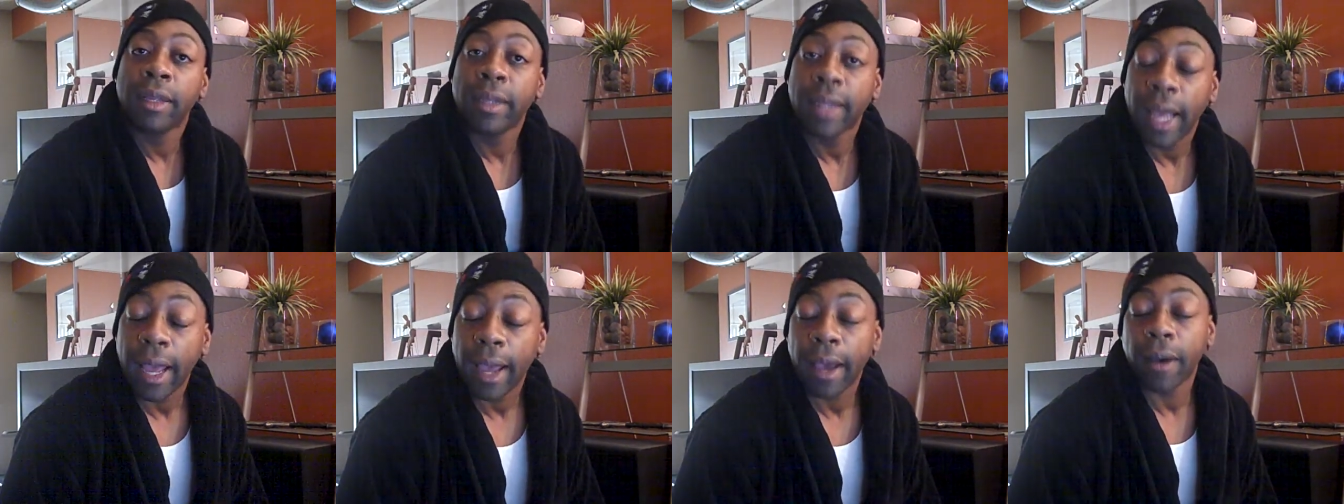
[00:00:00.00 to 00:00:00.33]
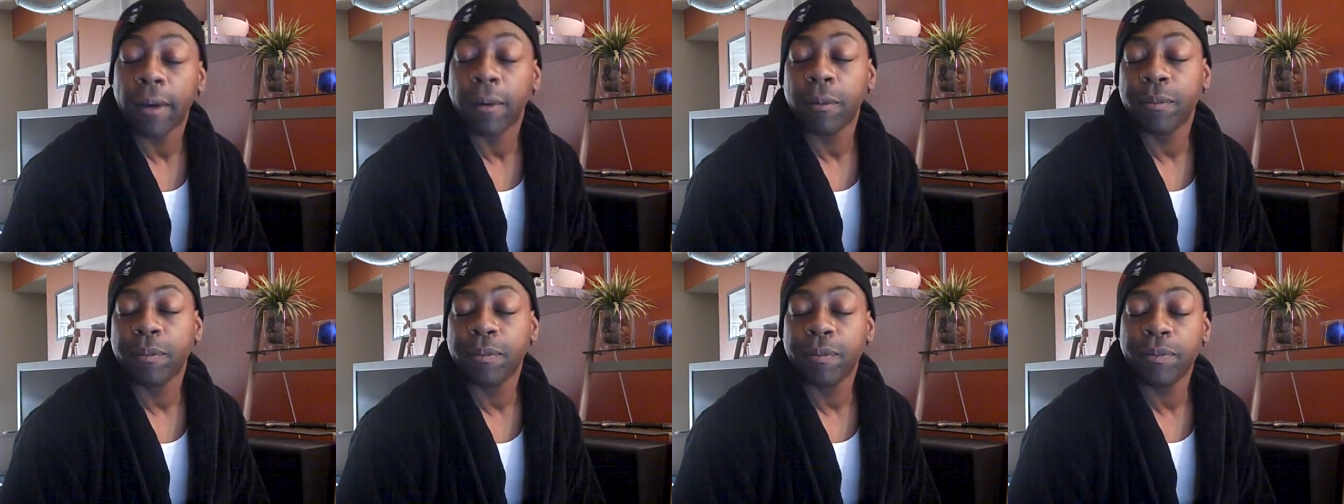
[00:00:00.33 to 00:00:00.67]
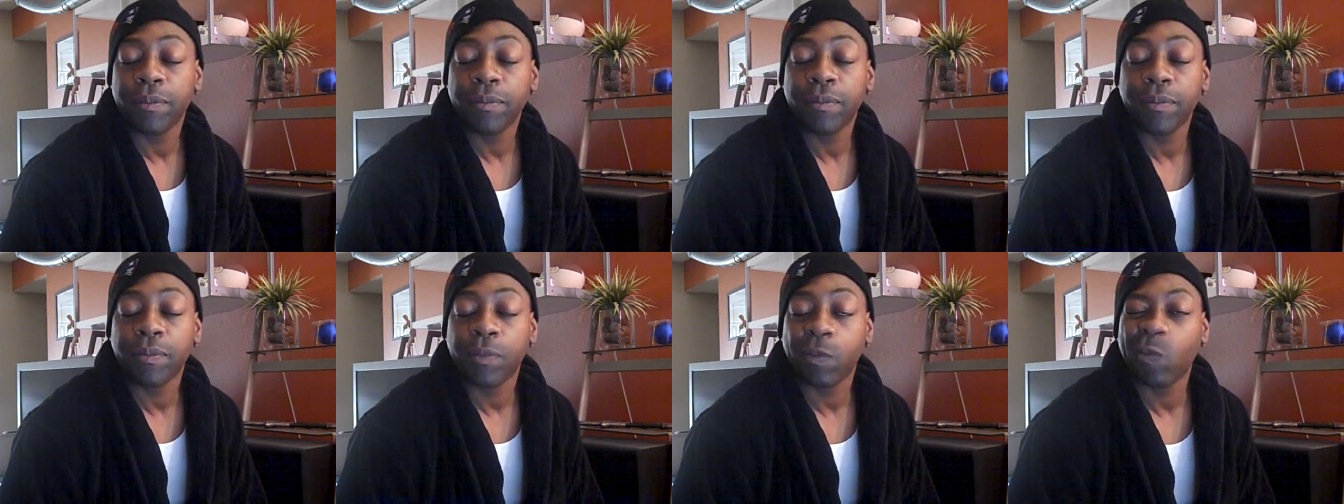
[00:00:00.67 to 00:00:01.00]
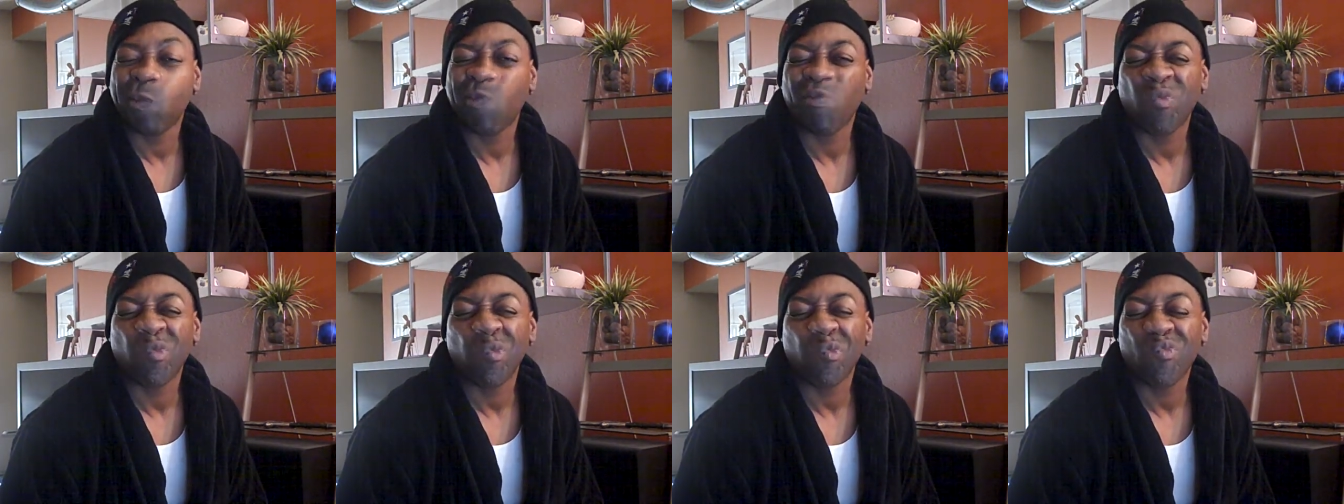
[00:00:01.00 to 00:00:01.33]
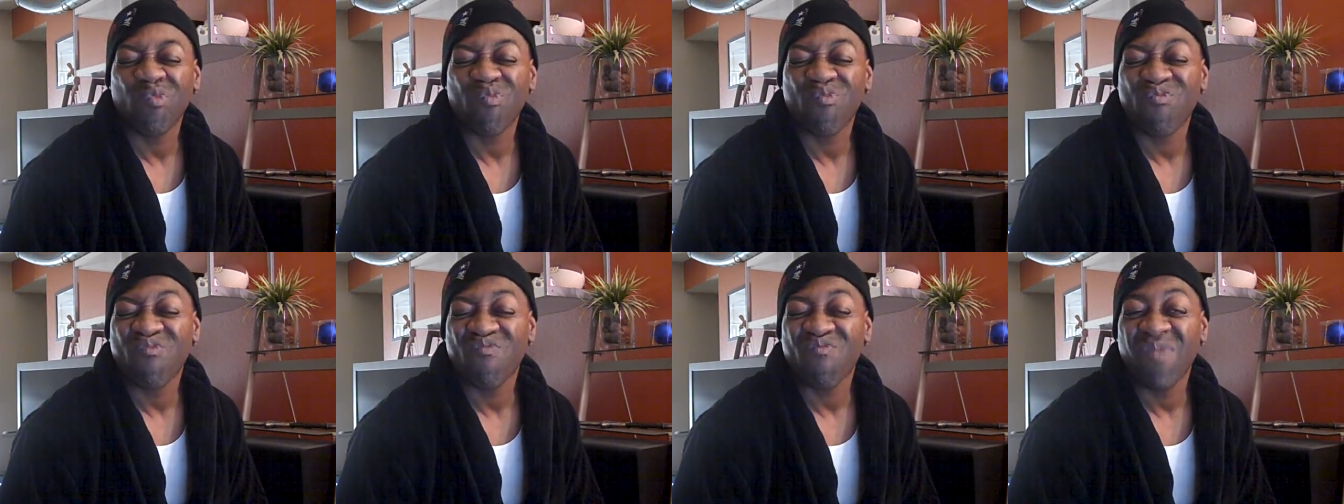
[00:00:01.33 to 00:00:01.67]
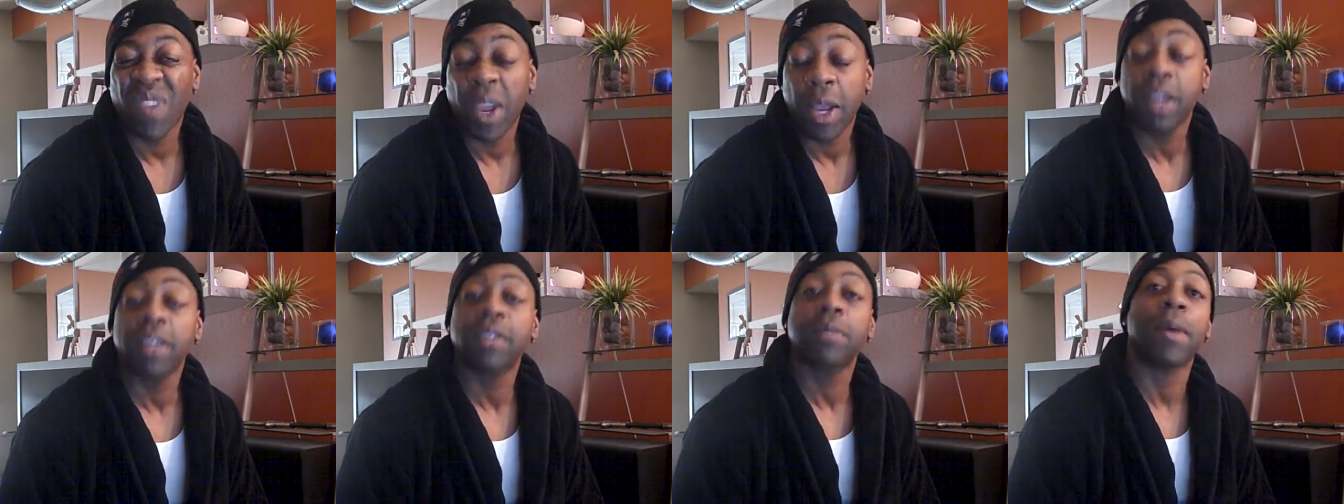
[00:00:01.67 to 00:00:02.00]
Now,
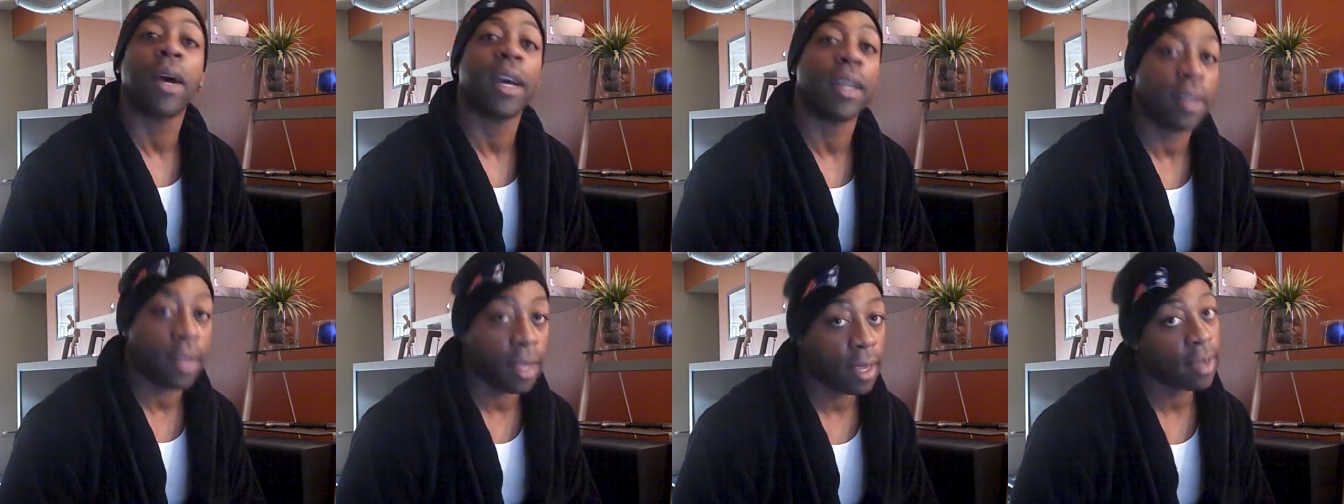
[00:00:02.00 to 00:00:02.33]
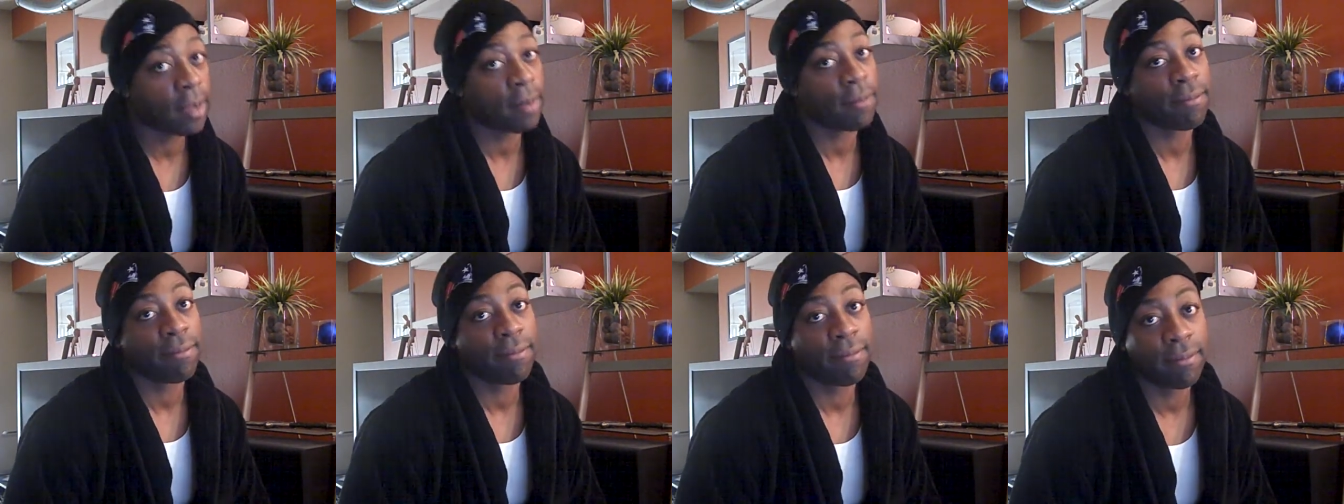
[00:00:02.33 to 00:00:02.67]
here's my thing.